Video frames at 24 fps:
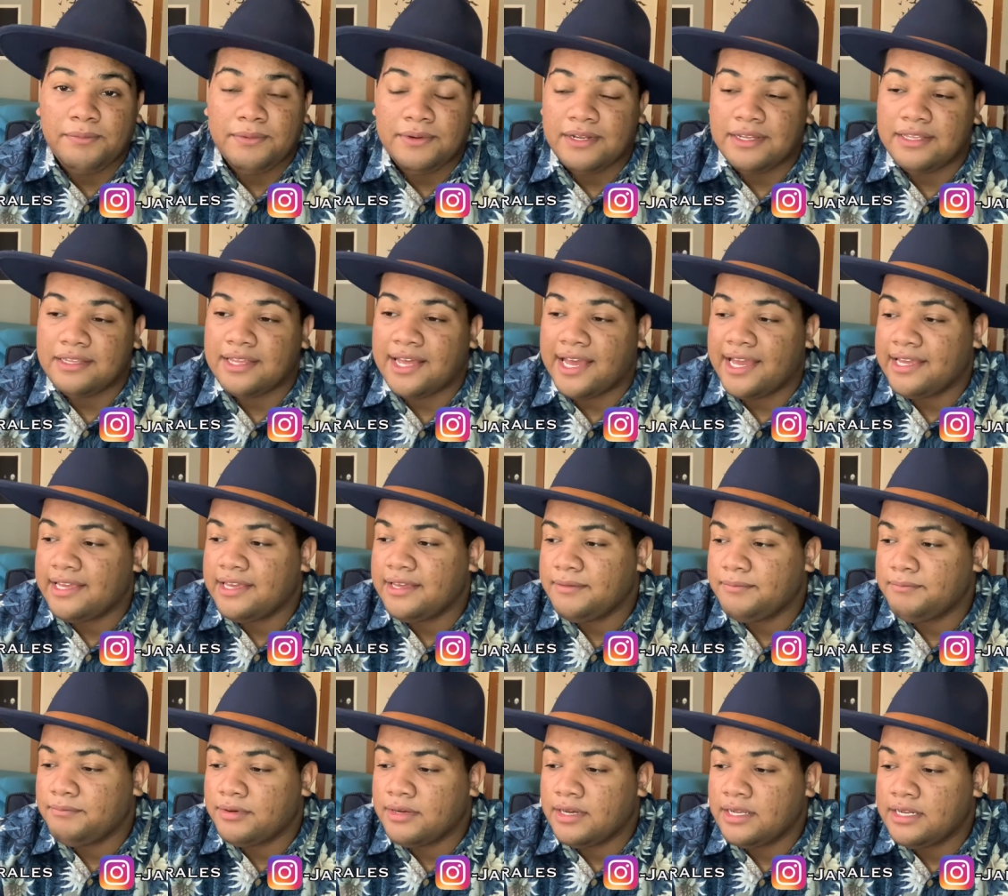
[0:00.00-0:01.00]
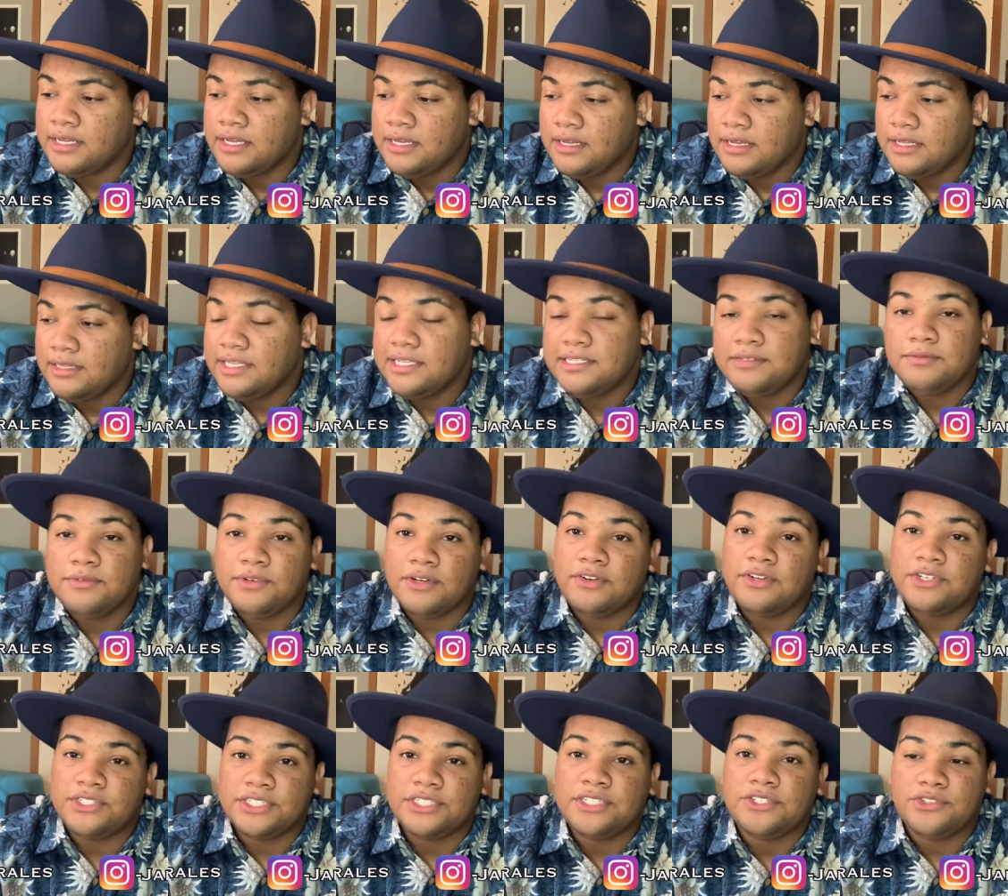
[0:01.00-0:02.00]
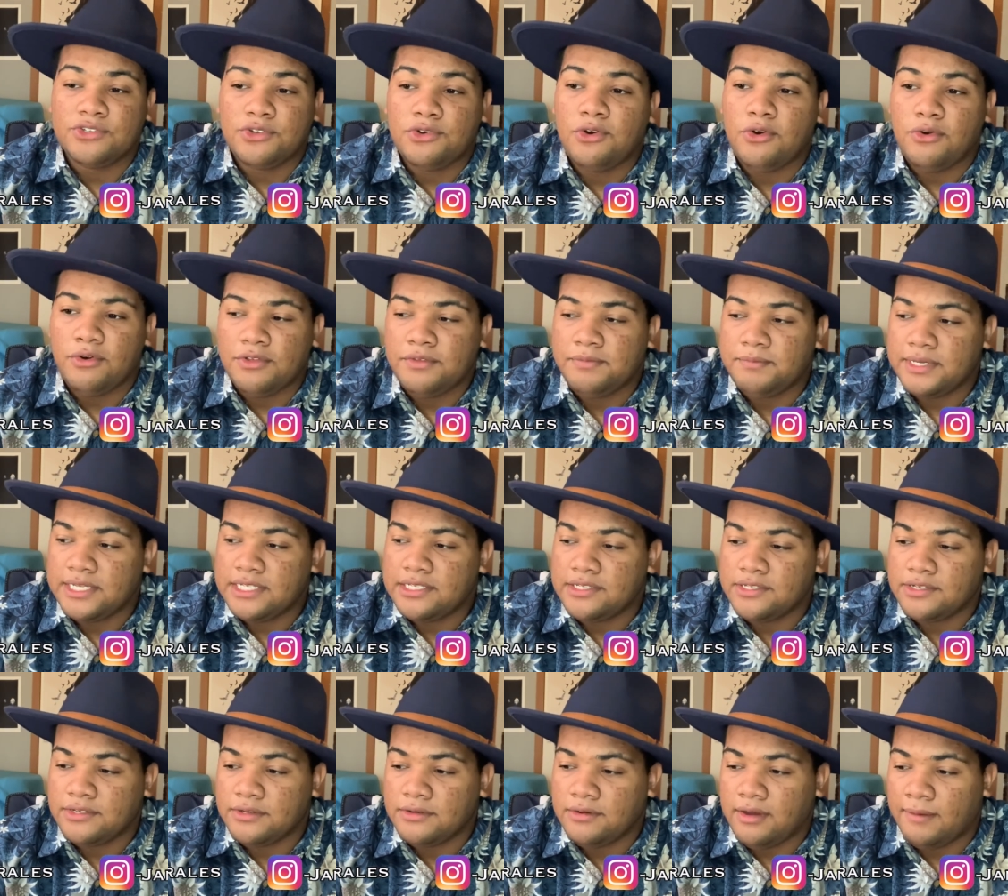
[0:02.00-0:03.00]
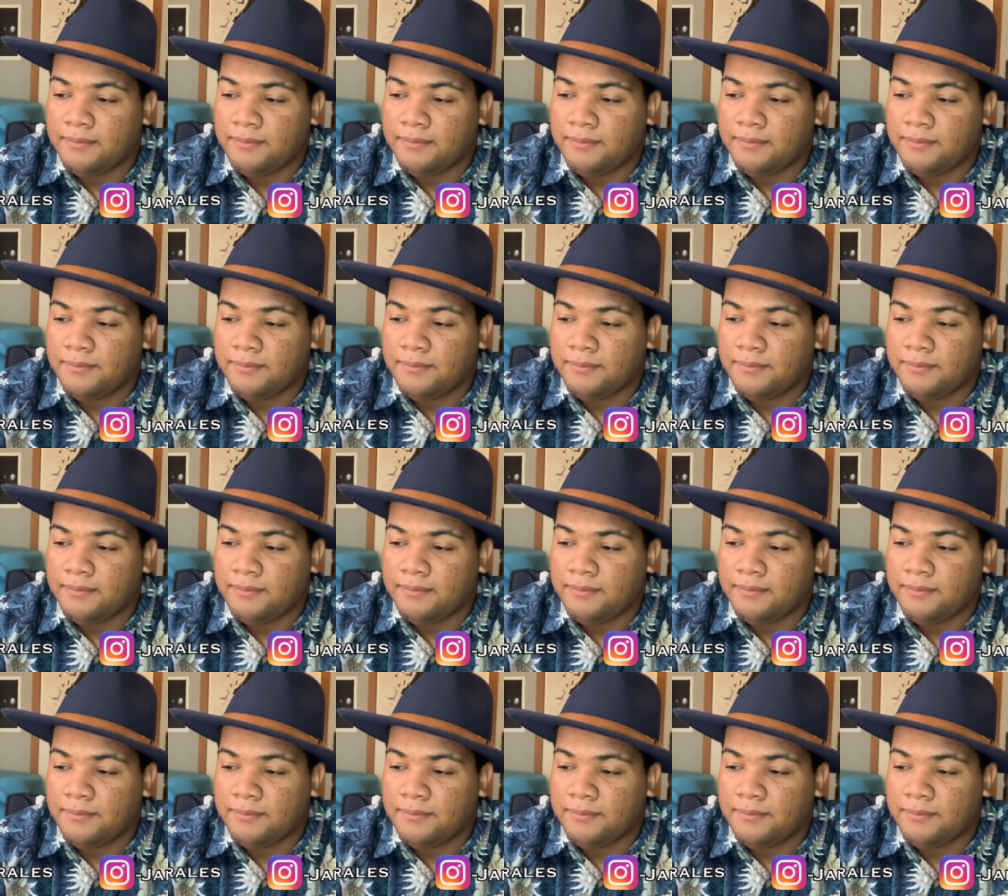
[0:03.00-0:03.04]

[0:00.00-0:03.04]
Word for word: didn't like it, but this version is cool with me too.